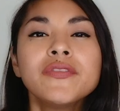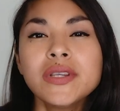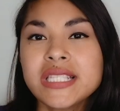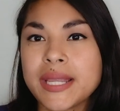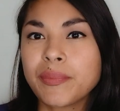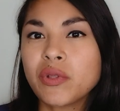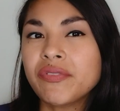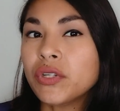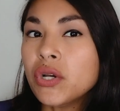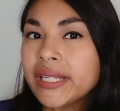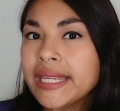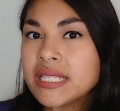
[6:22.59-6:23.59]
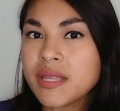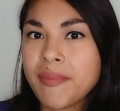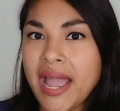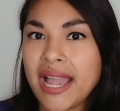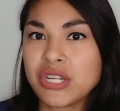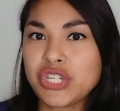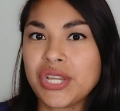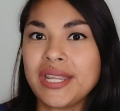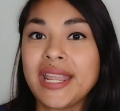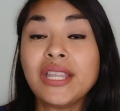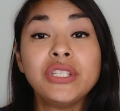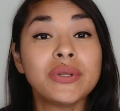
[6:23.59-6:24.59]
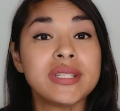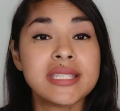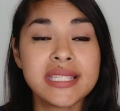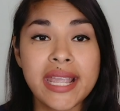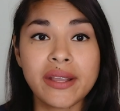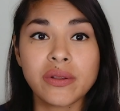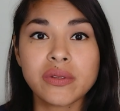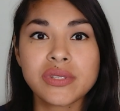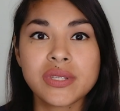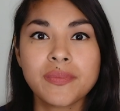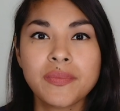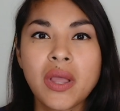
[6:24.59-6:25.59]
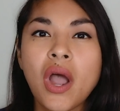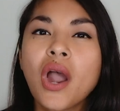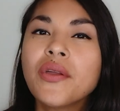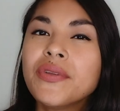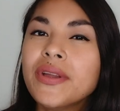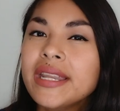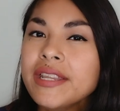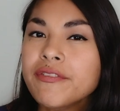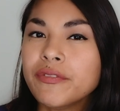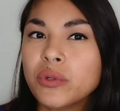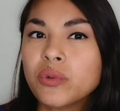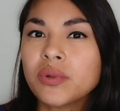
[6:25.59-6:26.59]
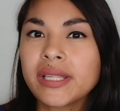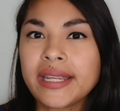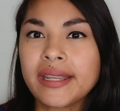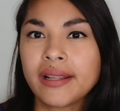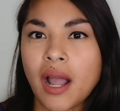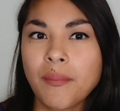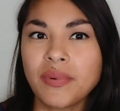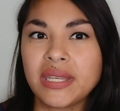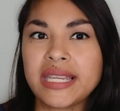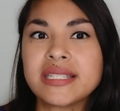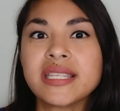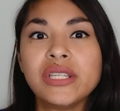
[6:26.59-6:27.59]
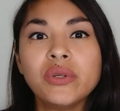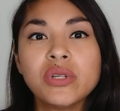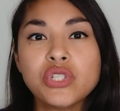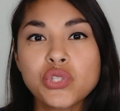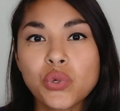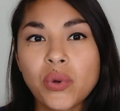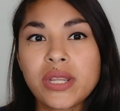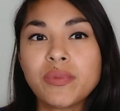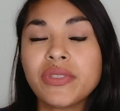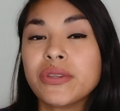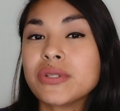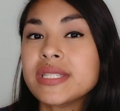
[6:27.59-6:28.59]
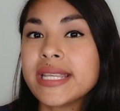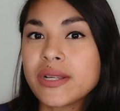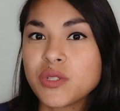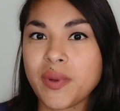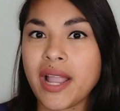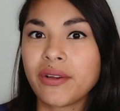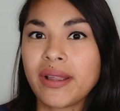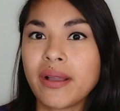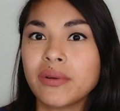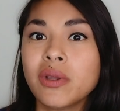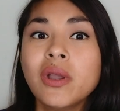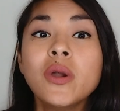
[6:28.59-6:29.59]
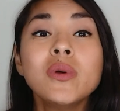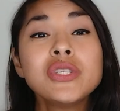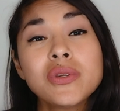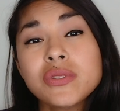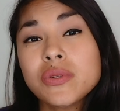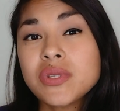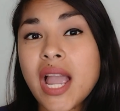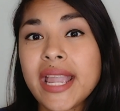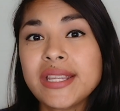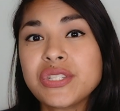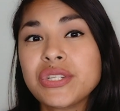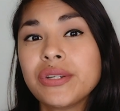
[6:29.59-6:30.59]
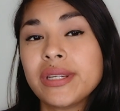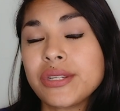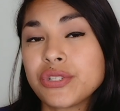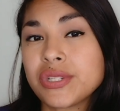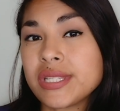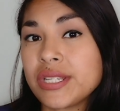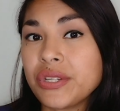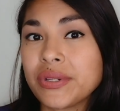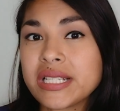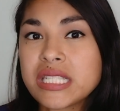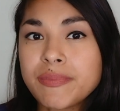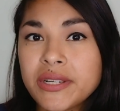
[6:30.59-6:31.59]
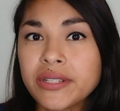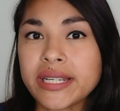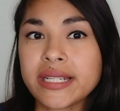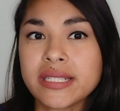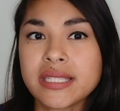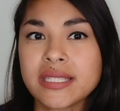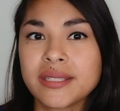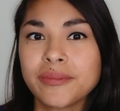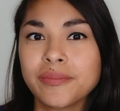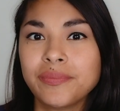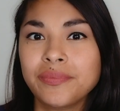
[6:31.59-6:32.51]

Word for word: For example, if cooking is a passion and you're in sales, are there any food-related companies that you could join with your sales background, which also tie into your interest and your experience?